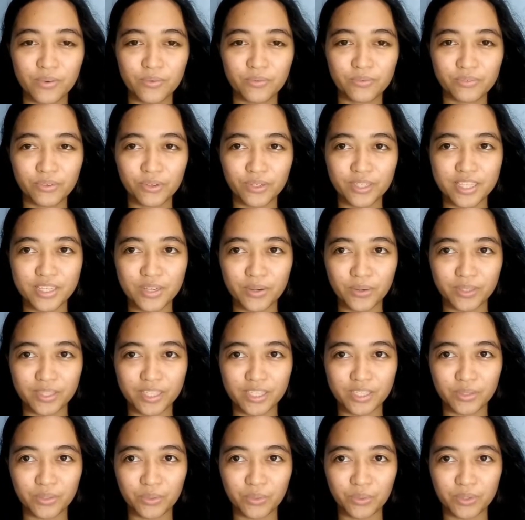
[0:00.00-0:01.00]
for the
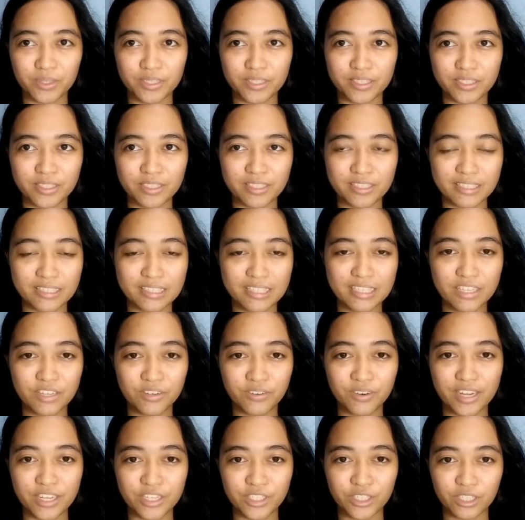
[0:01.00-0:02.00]
auditor's
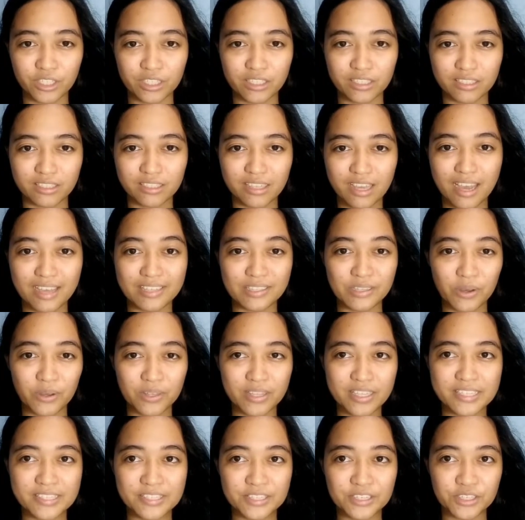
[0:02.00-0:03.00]
consideration, an
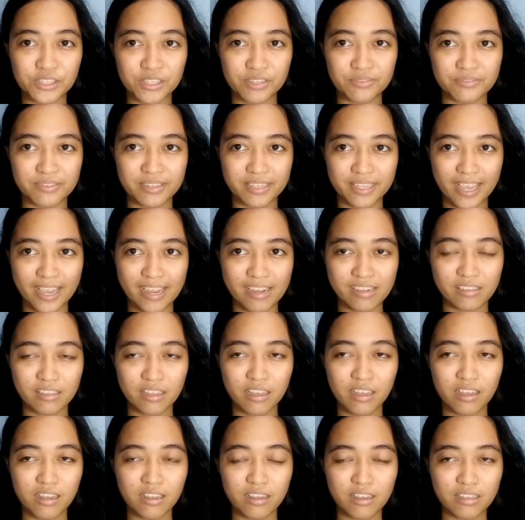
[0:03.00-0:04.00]
audit certificate
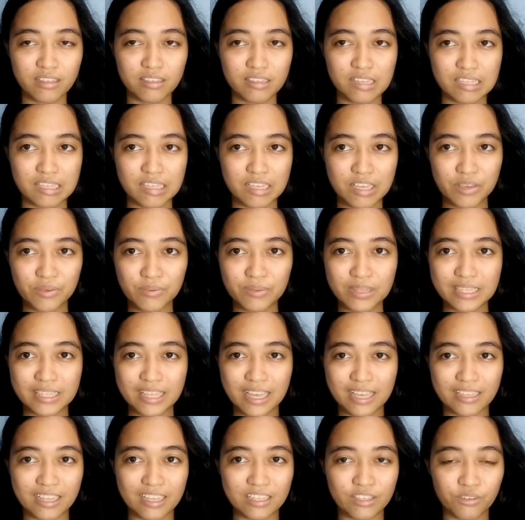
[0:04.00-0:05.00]
that he will
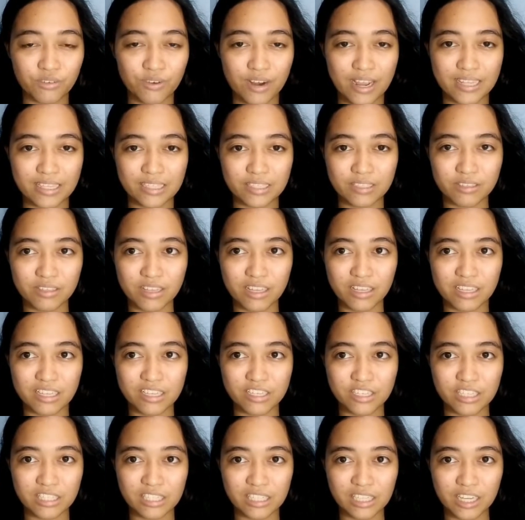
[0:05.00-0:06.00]
then address the
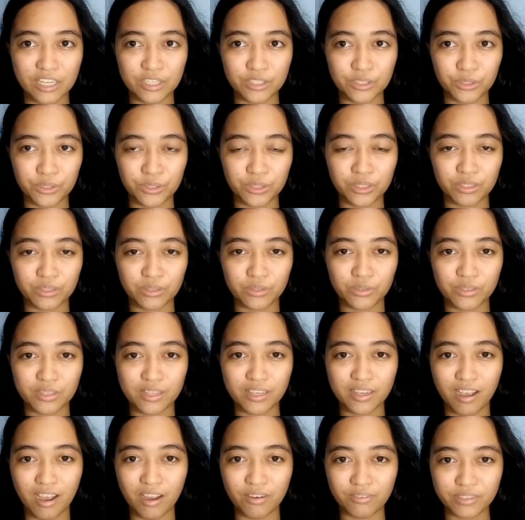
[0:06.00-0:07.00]
legislature through
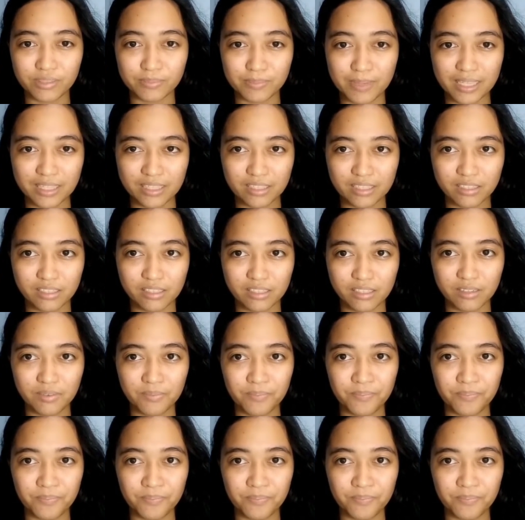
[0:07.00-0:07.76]
the government.